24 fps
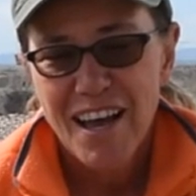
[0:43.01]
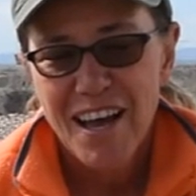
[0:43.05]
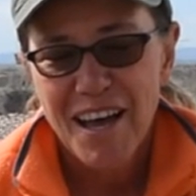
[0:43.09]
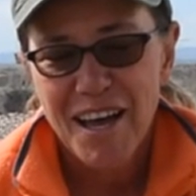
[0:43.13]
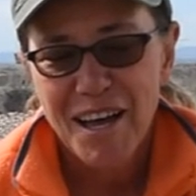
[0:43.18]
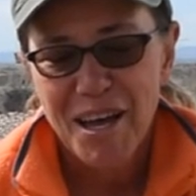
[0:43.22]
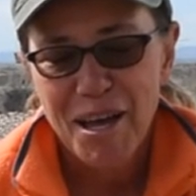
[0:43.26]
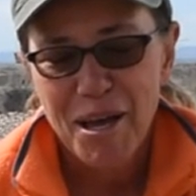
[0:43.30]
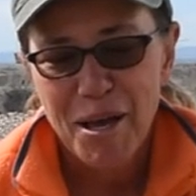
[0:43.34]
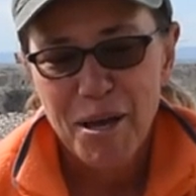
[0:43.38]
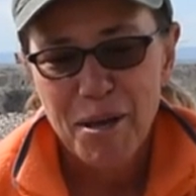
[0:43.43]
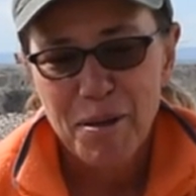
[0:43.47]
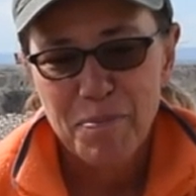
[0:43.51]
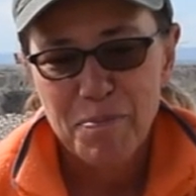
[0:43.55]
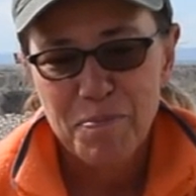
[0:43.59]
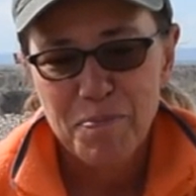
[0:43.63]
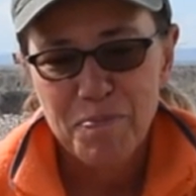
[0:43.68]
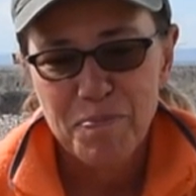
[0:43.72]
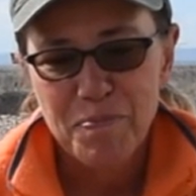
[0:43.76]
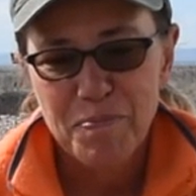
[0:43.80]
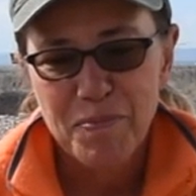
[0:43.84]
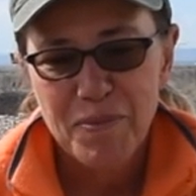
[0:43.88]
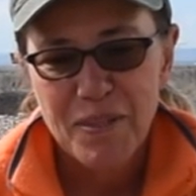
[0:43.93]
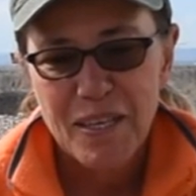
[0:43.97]
Um,
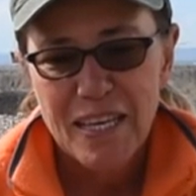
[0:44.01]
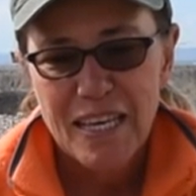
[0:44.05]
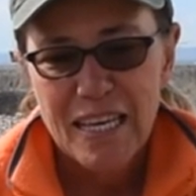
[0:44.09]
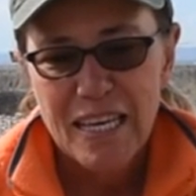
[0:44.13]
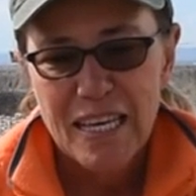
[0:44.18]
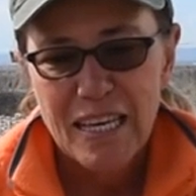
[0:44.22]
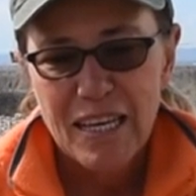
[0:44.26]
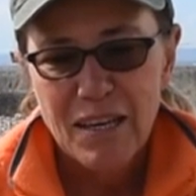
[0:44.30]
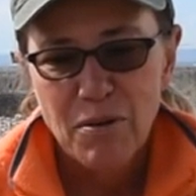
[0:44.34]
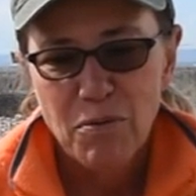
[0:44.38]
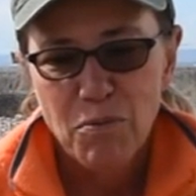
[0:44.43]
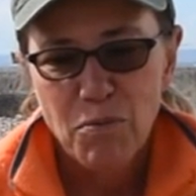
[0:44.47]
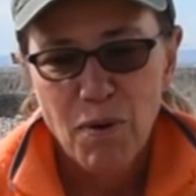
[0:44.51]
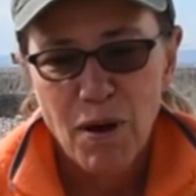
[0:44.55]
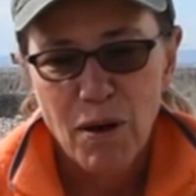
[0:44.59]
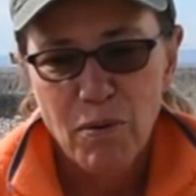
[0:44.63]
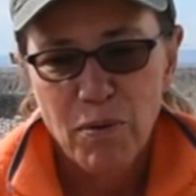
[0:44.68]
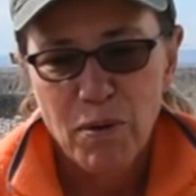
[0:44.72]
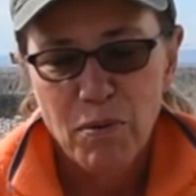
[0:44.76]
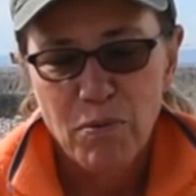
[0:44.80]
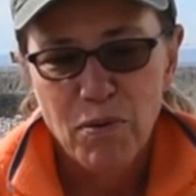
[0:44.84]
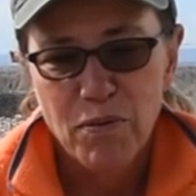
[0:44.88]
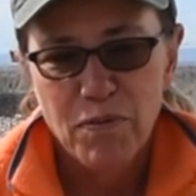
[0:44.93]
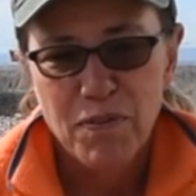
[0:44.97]
while
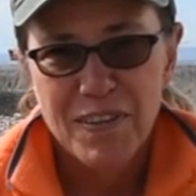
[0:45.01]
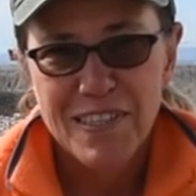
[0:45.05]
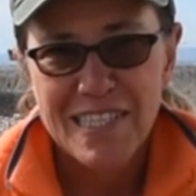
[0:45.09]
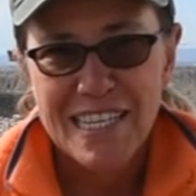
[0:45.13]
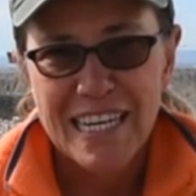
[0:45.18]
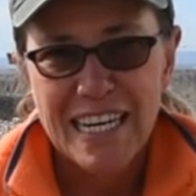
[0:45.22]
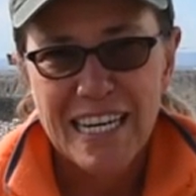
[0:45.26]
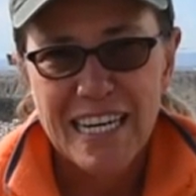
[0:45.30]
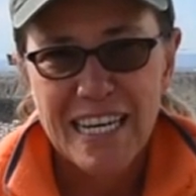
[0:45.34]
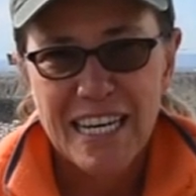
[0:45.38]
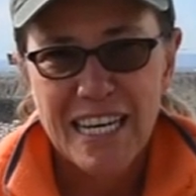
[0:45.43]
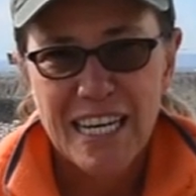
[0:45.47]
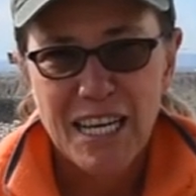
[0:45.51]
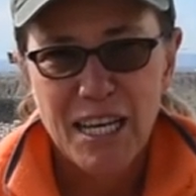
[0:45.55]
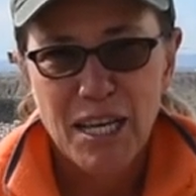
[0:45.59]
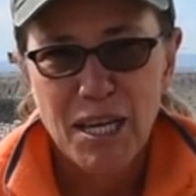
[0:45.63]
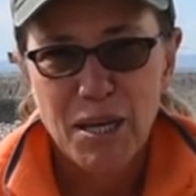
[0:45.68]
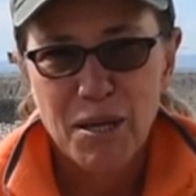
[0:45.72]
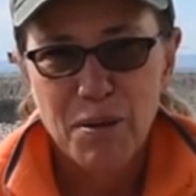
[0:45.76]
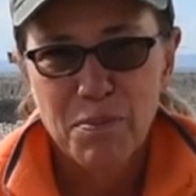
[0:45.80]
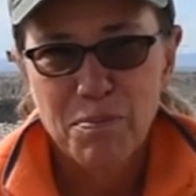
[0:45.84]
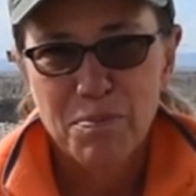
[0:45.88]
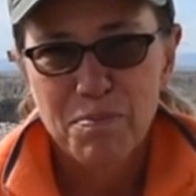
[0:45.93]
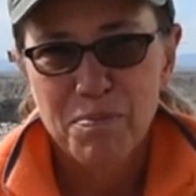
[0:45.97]
we were visiting
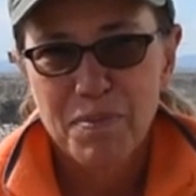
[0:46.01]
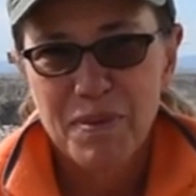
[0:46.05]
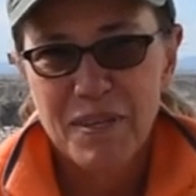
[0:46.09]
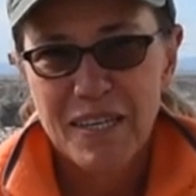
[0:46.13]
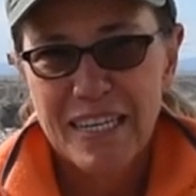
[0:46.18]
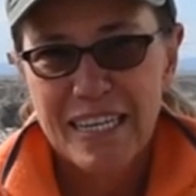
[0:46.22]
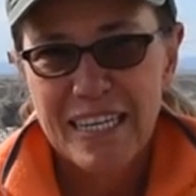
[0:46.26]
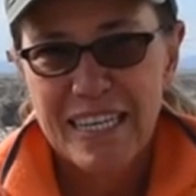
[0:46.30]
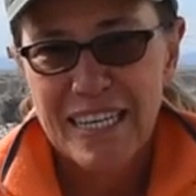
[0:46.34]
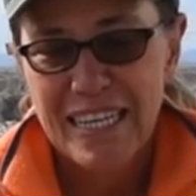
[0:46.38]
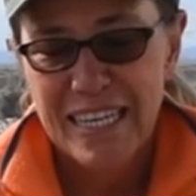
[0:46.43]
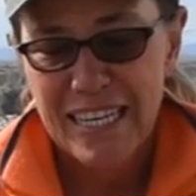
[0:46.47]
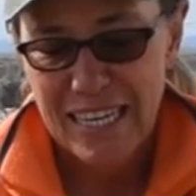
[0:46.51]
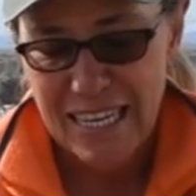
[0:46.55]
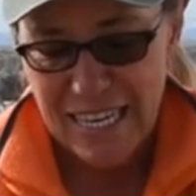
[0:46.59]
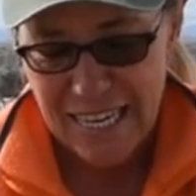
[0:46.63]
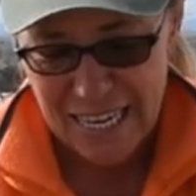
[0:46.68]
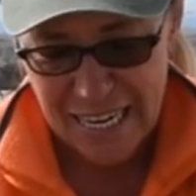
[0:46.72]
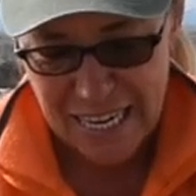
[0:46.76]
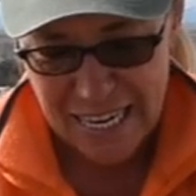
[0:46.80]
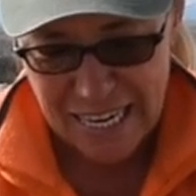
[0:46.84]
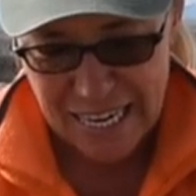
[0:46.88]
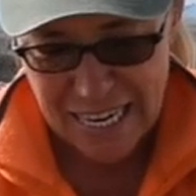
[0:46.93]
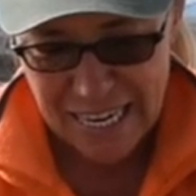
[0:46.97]
him,
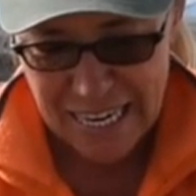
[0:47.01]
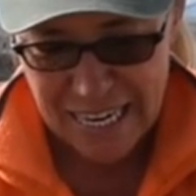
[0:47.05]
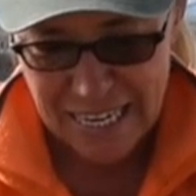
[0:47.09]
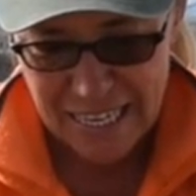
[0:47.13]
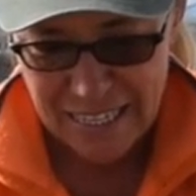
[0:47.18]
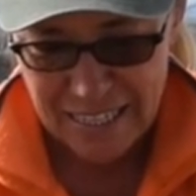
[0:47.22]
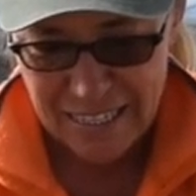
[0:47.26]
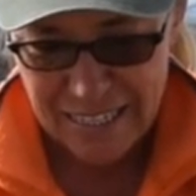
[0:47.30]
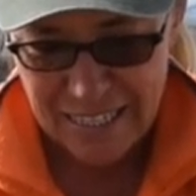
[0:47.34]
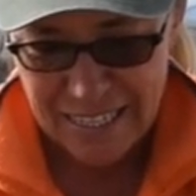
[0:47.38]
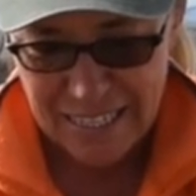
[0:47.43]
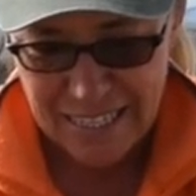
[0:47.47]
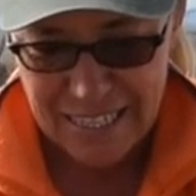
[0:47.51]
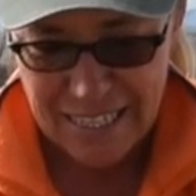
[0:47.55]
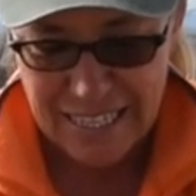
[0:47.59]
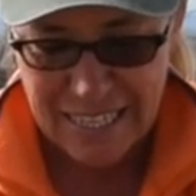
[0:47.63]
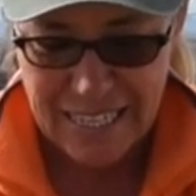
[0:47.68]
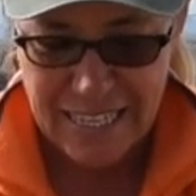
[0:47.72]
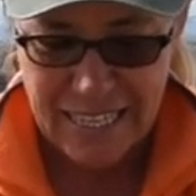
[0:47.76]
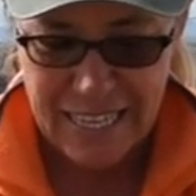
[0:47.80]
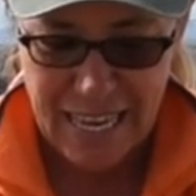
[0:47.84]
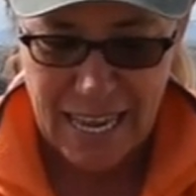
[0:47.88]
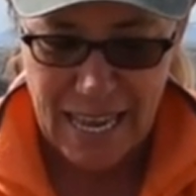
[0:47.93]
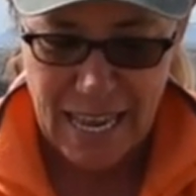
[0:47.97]
he
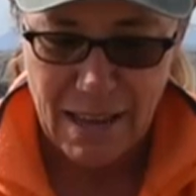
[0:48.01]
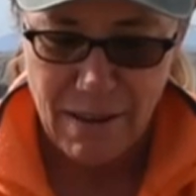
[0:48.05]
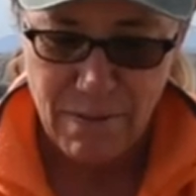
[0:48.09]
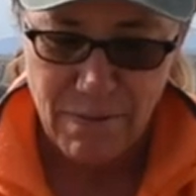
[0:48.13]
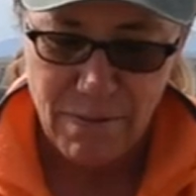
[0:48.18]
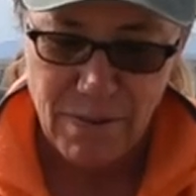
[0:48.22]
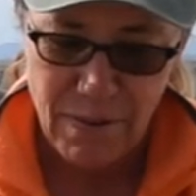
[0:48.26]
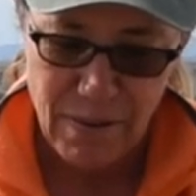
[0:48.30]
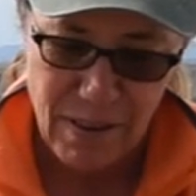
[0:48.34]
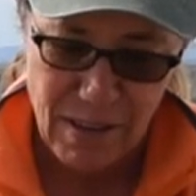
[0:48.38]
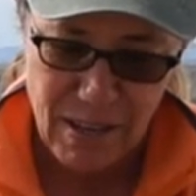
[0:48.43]
gave